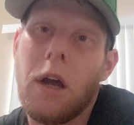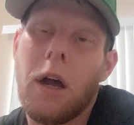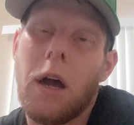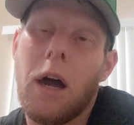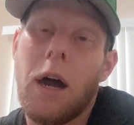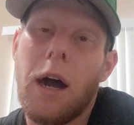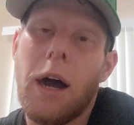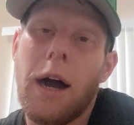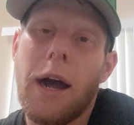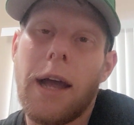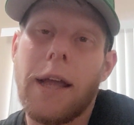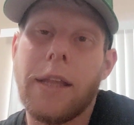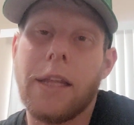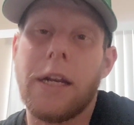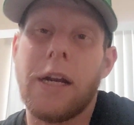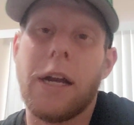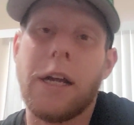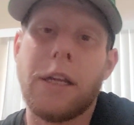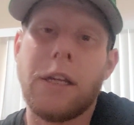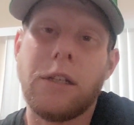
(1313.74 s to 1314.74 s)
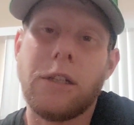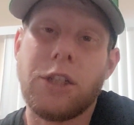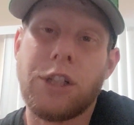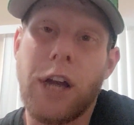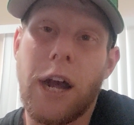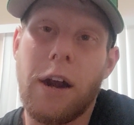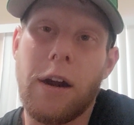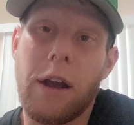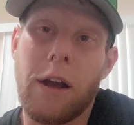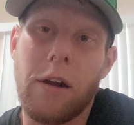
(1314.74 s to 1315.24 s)
And then a
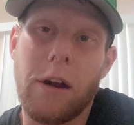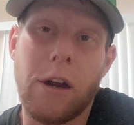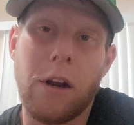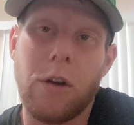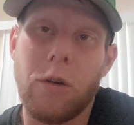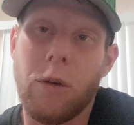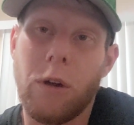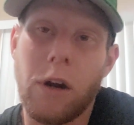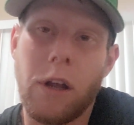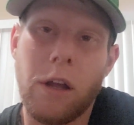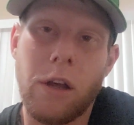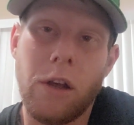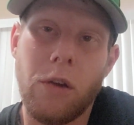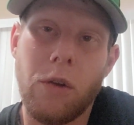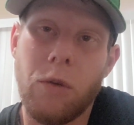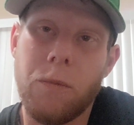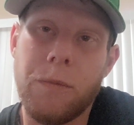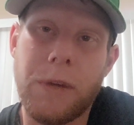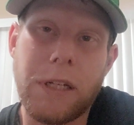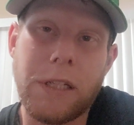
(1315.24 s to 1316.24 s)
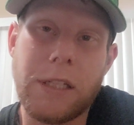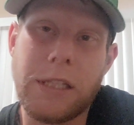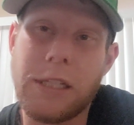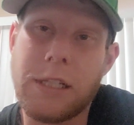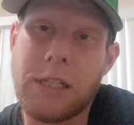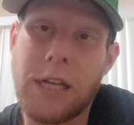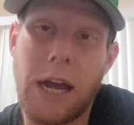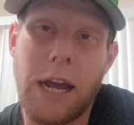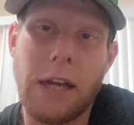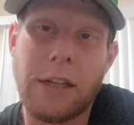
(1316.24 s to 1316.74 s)
shout-out, I don't want to miss
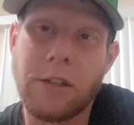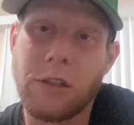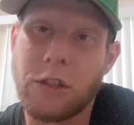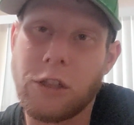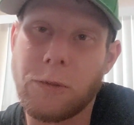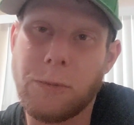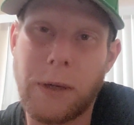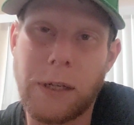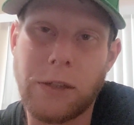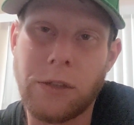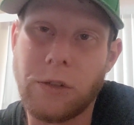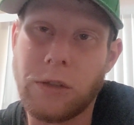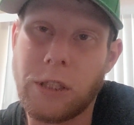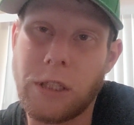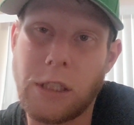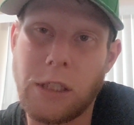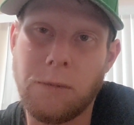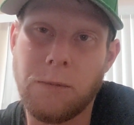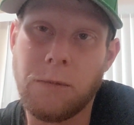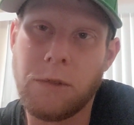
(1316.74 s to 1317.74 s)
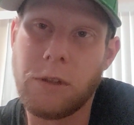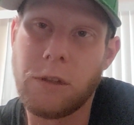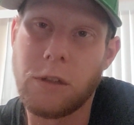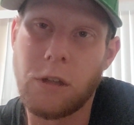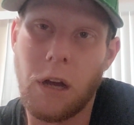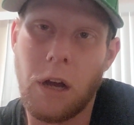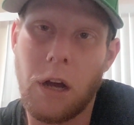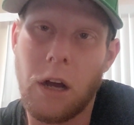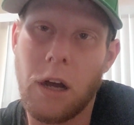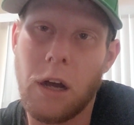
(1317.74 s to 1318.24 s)
these guys, our special teams.
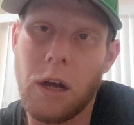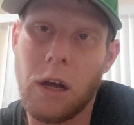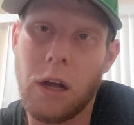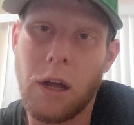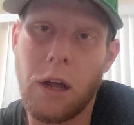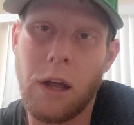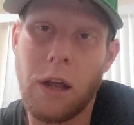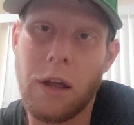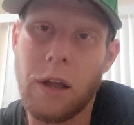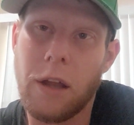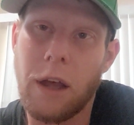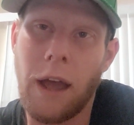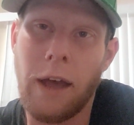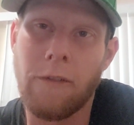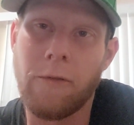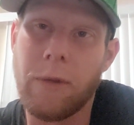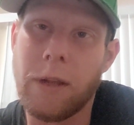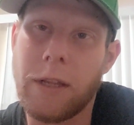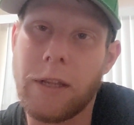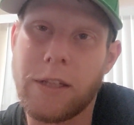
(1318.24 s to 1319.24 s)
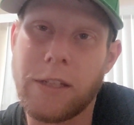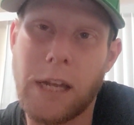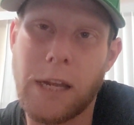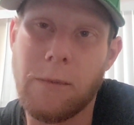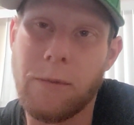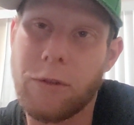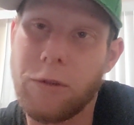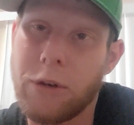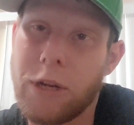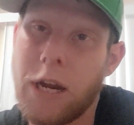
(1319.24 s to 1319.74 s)
Have been the
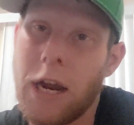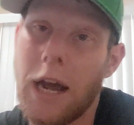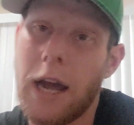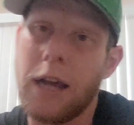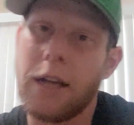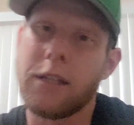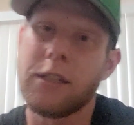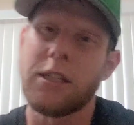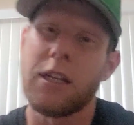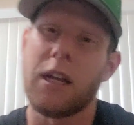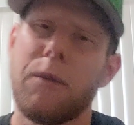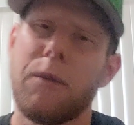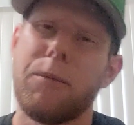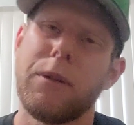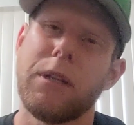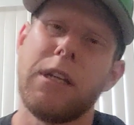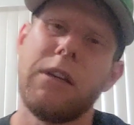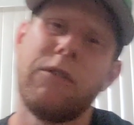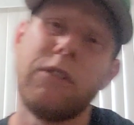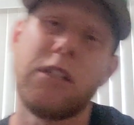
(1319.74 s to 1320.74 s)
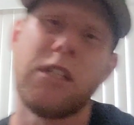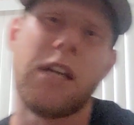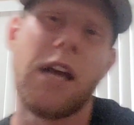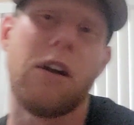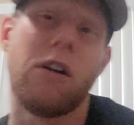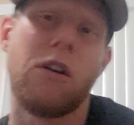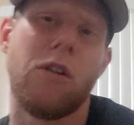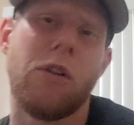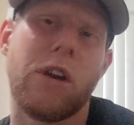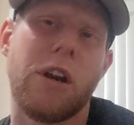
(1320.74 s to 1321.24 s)
same 3 guys believe it's
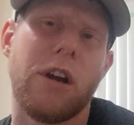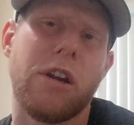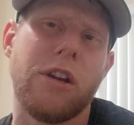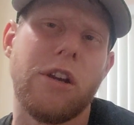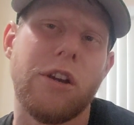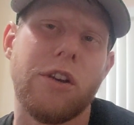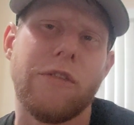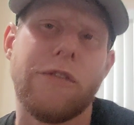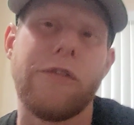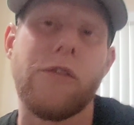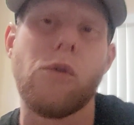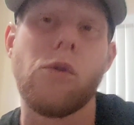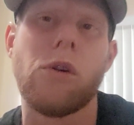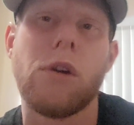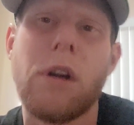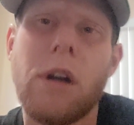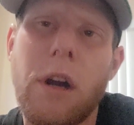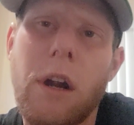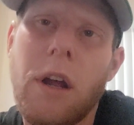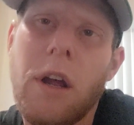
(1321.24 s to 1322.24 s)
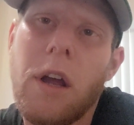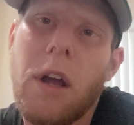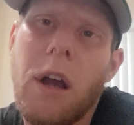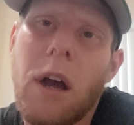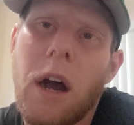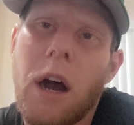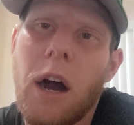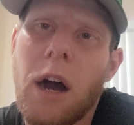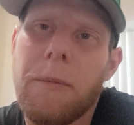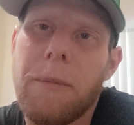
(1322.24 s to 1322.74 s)
now going on year 4.
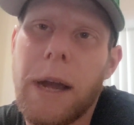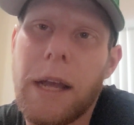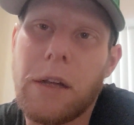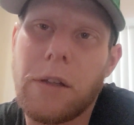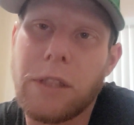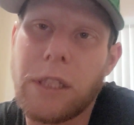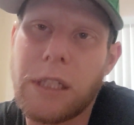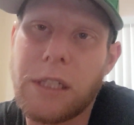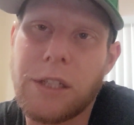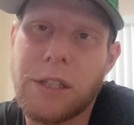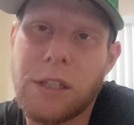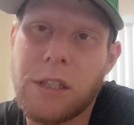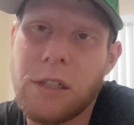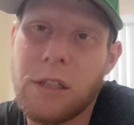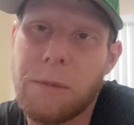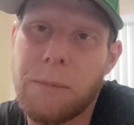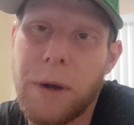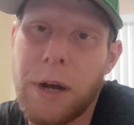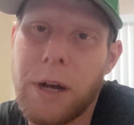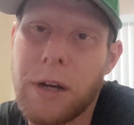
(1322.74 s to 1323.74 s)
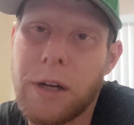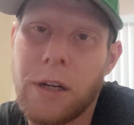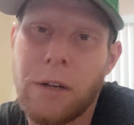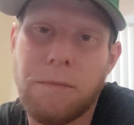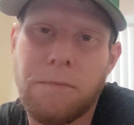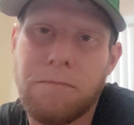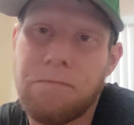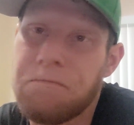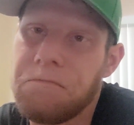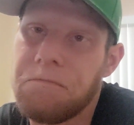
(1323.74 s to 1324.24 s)
Michael Dixon, the
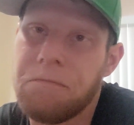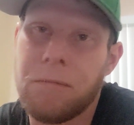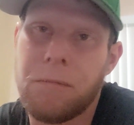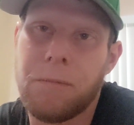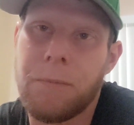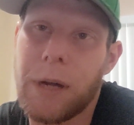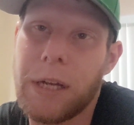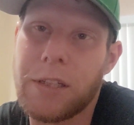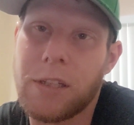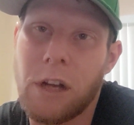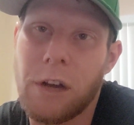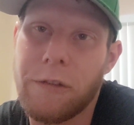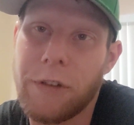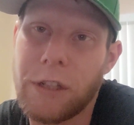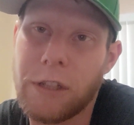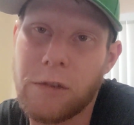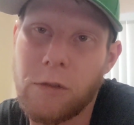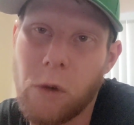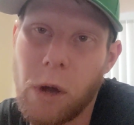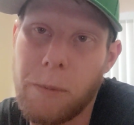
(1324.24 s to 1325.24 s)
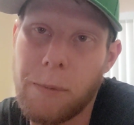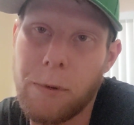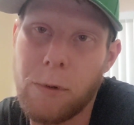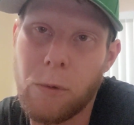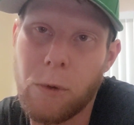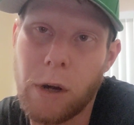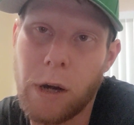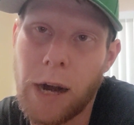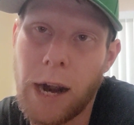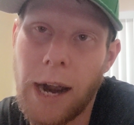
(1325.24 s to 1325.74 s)
punter. Best offensive weapon
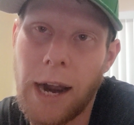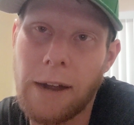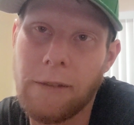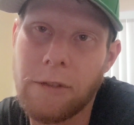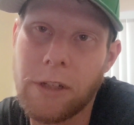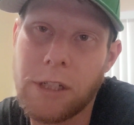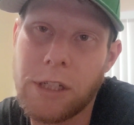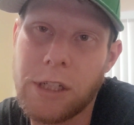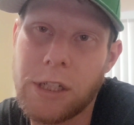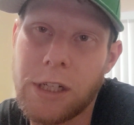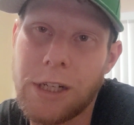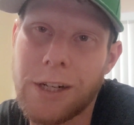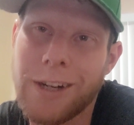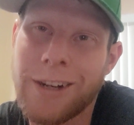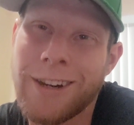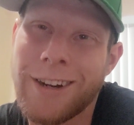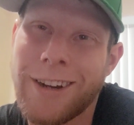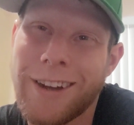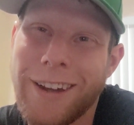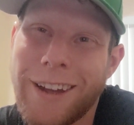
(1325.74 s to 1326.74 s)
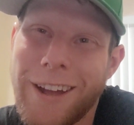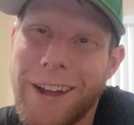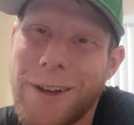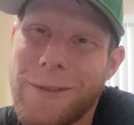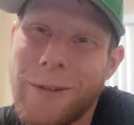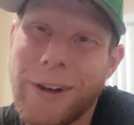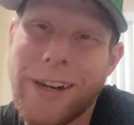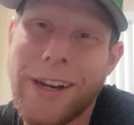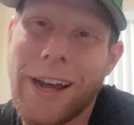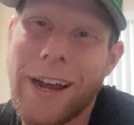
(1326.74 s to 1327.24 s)
we're going to have this year.
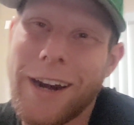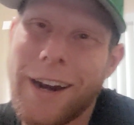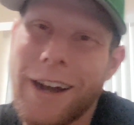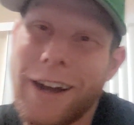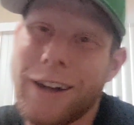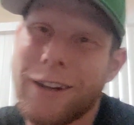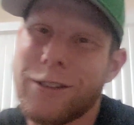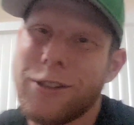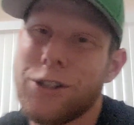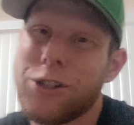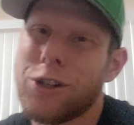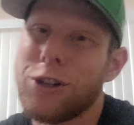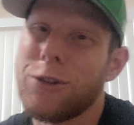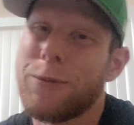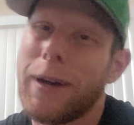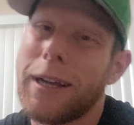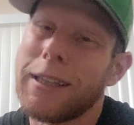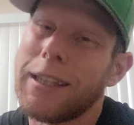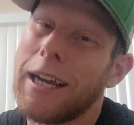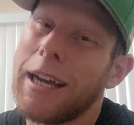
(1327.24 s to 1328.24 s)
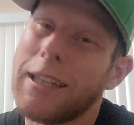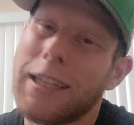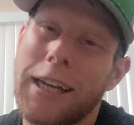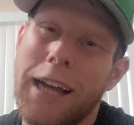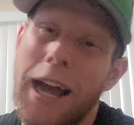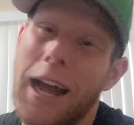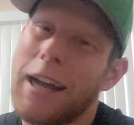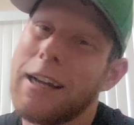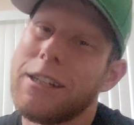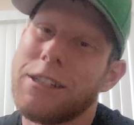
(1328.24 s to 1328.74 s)
My dad and I always joke about that. The
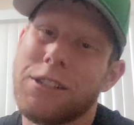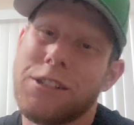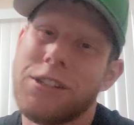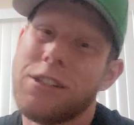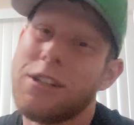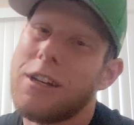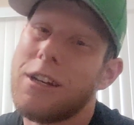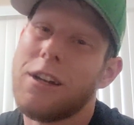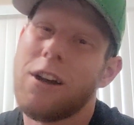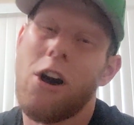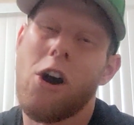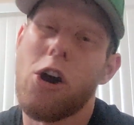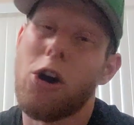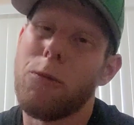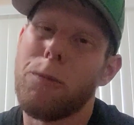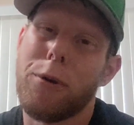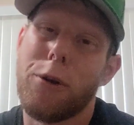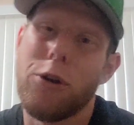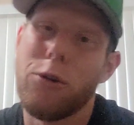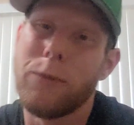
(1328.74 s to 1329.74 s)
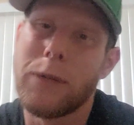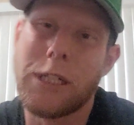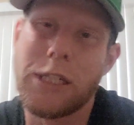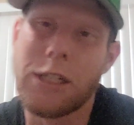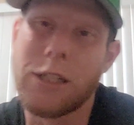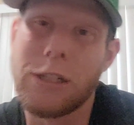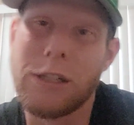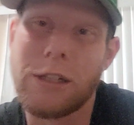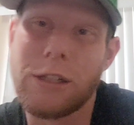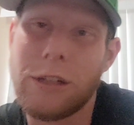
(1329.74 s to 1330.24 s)
guy is all pro
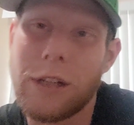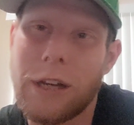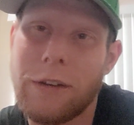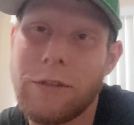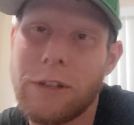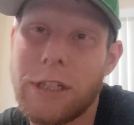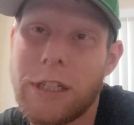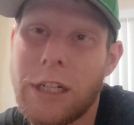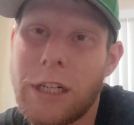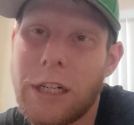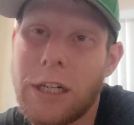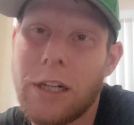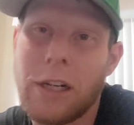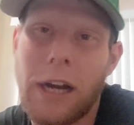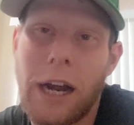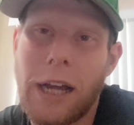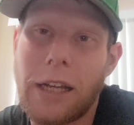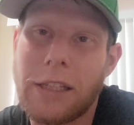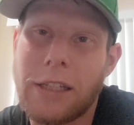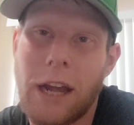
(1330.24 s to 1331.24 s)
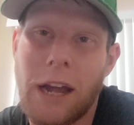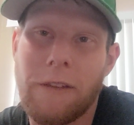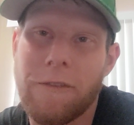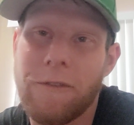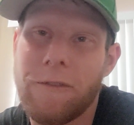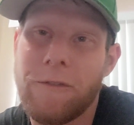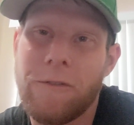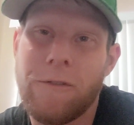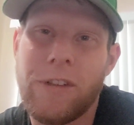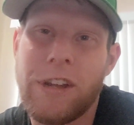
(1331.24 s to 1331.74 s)
material every year. Guy's got
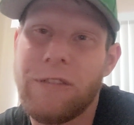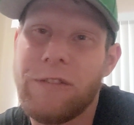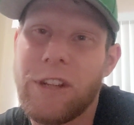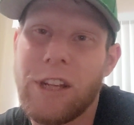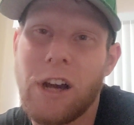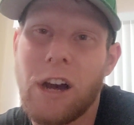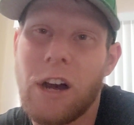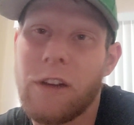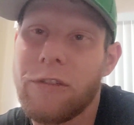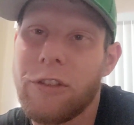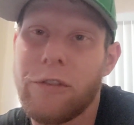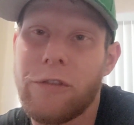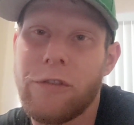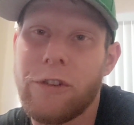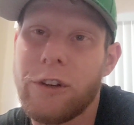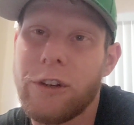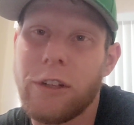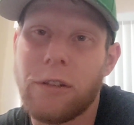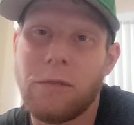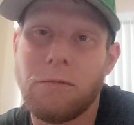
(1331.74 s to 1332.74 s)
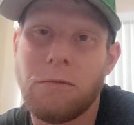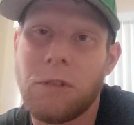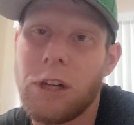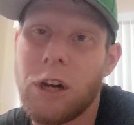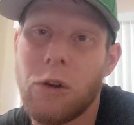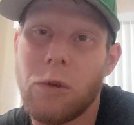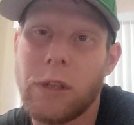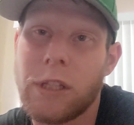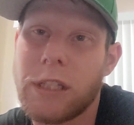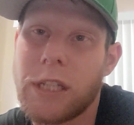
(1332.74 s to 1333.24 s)
50 off the foot,
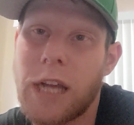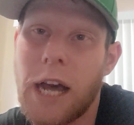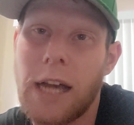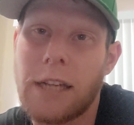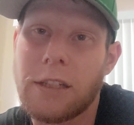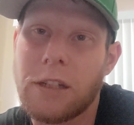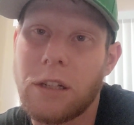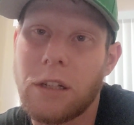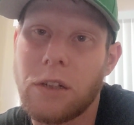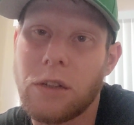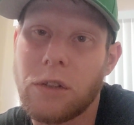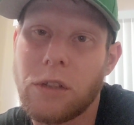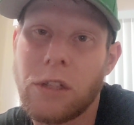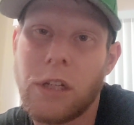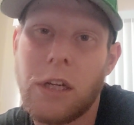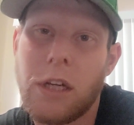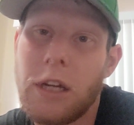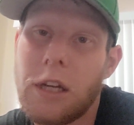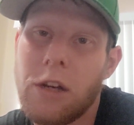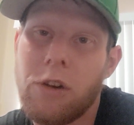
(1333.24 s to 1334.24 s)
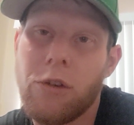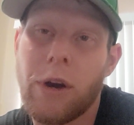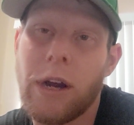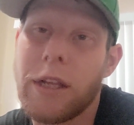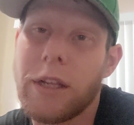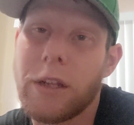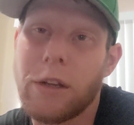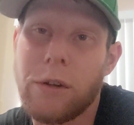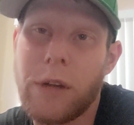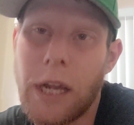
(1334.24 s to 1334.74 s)
with his eyes closed.
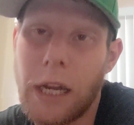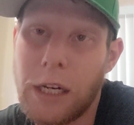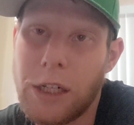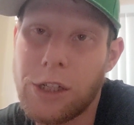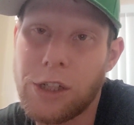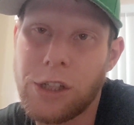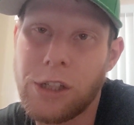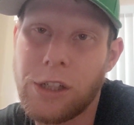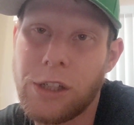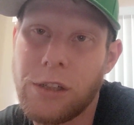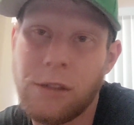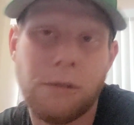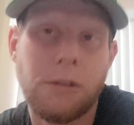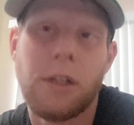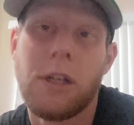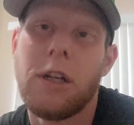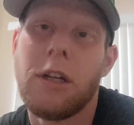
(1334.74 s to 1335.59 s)
Great location.